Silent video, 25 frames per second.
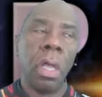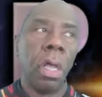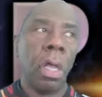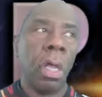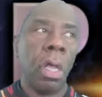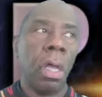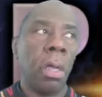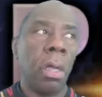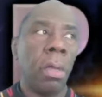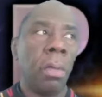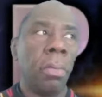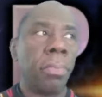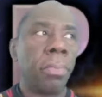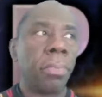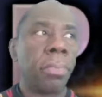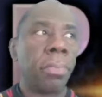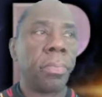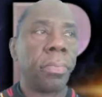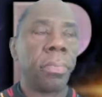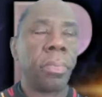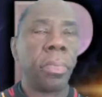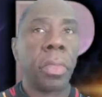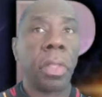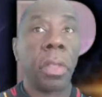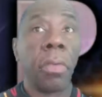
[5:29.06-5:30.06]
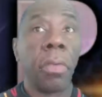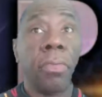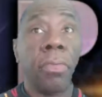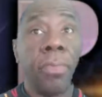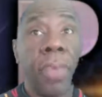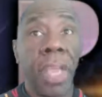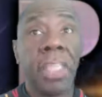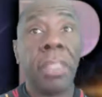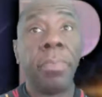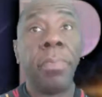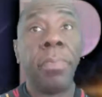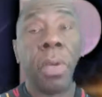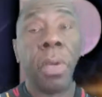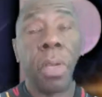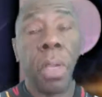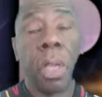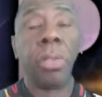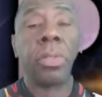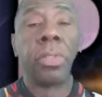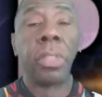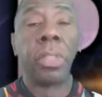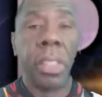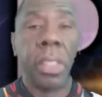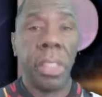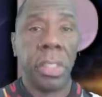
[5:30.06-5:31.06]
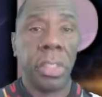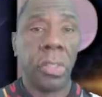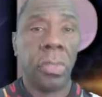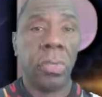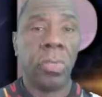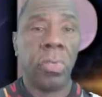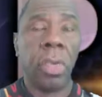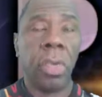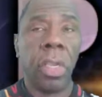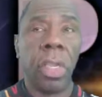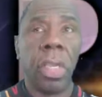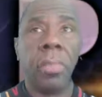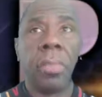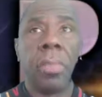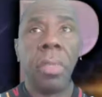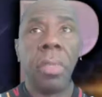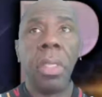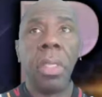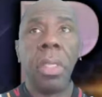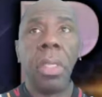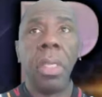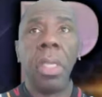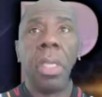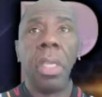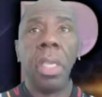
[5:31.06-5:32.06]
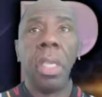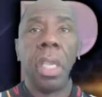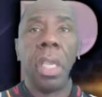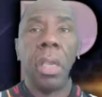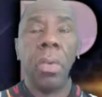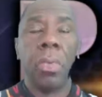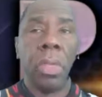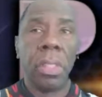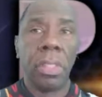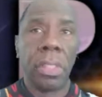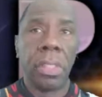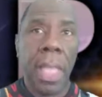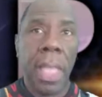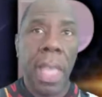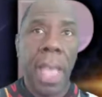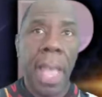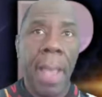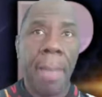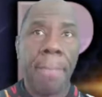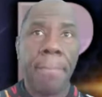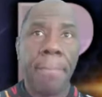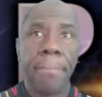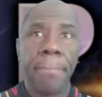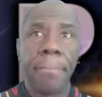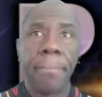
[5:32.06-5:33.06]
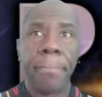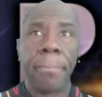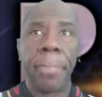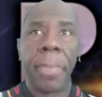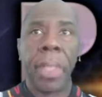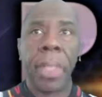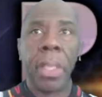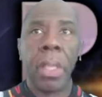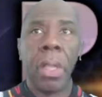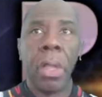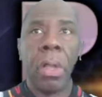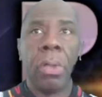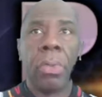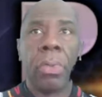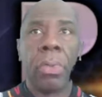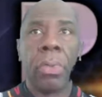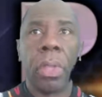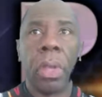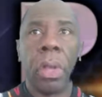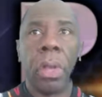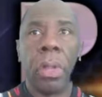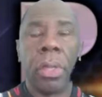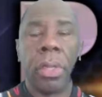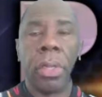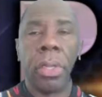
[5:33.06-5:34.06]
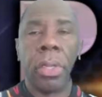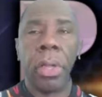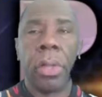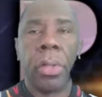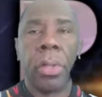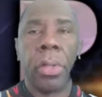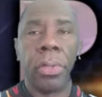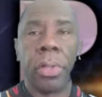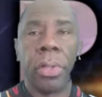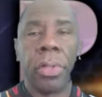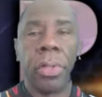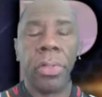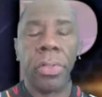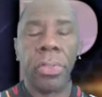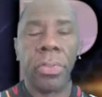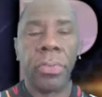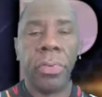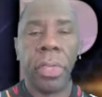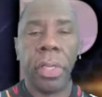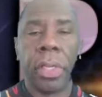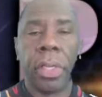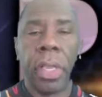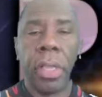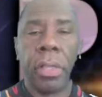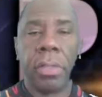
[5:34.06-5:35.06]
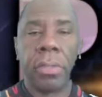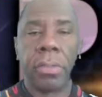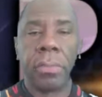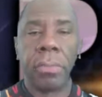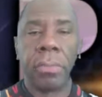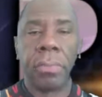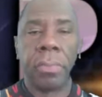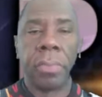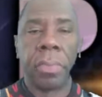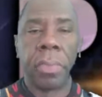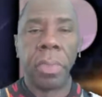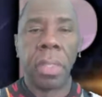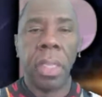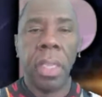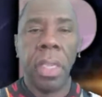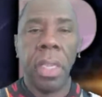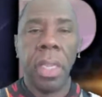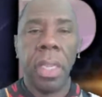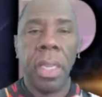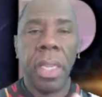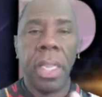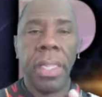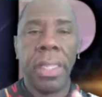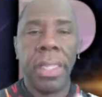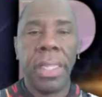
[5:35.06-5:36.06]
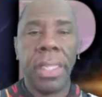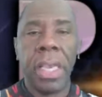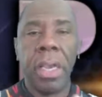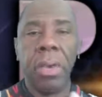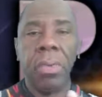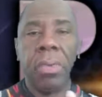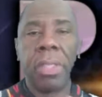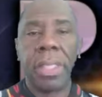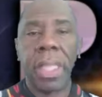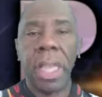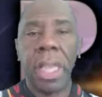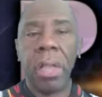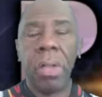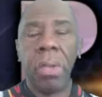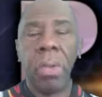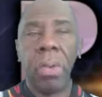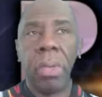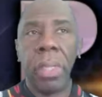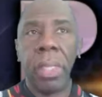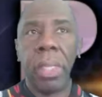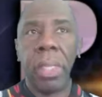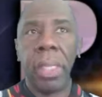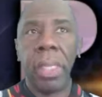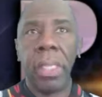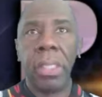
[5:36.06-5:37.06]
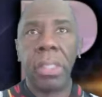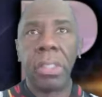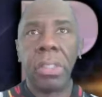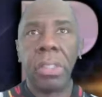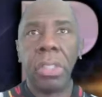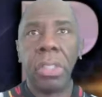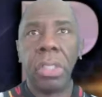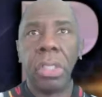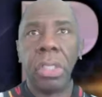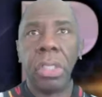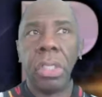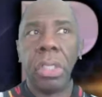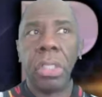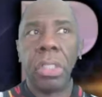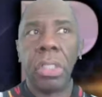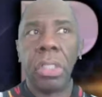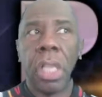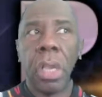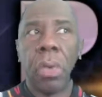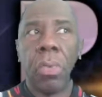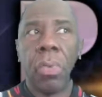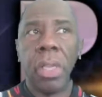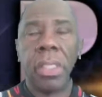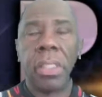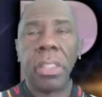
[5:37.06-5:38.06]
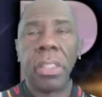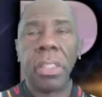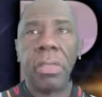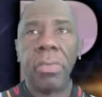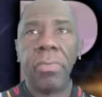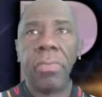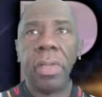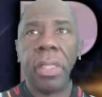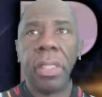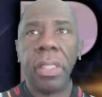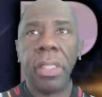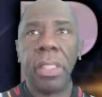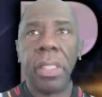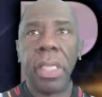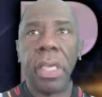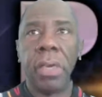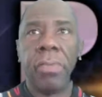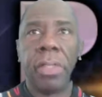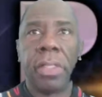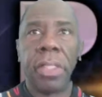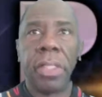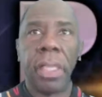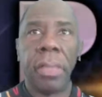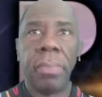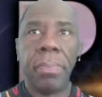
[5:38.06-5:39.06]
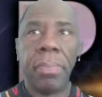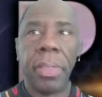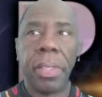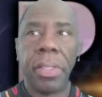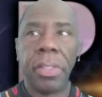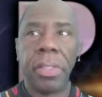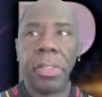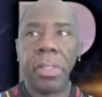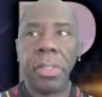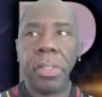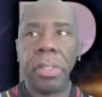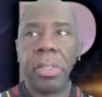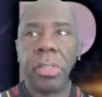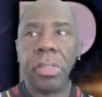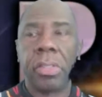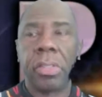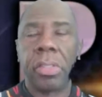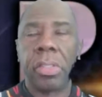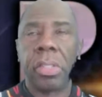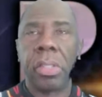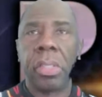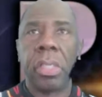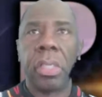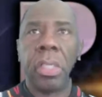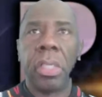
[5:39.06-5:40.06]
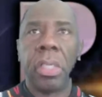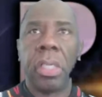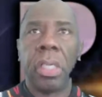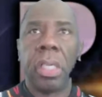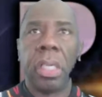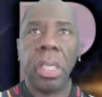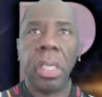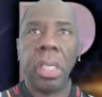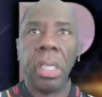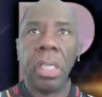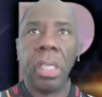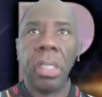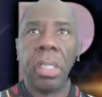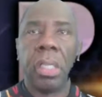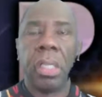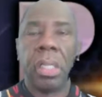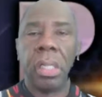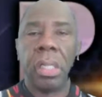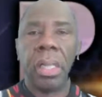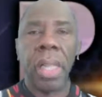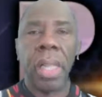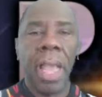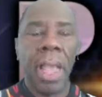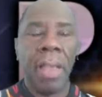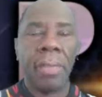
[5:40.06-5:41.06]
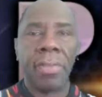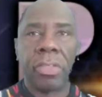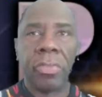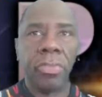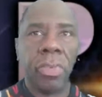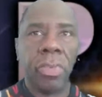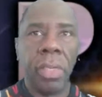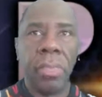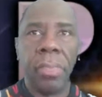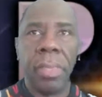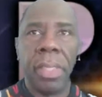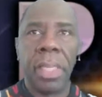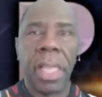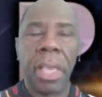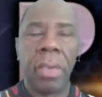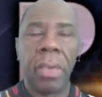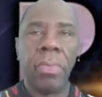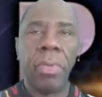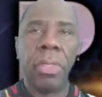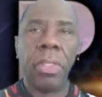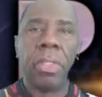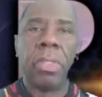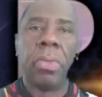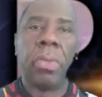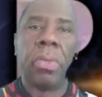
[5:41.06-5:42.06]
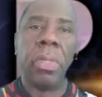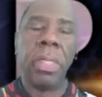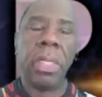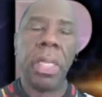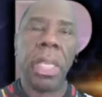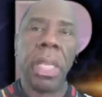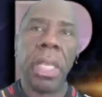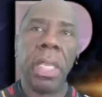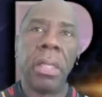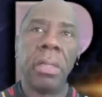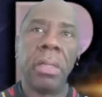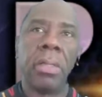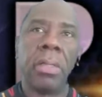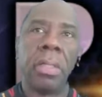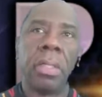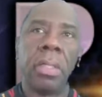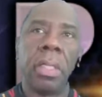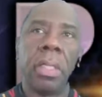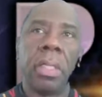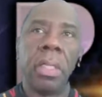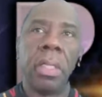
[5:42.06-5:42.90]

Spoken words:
Facebook owns Instagram and WhatsApp. They own all three of those, and they deal with that audience that wants to really deal with their pictures and live streaming like we're doing now.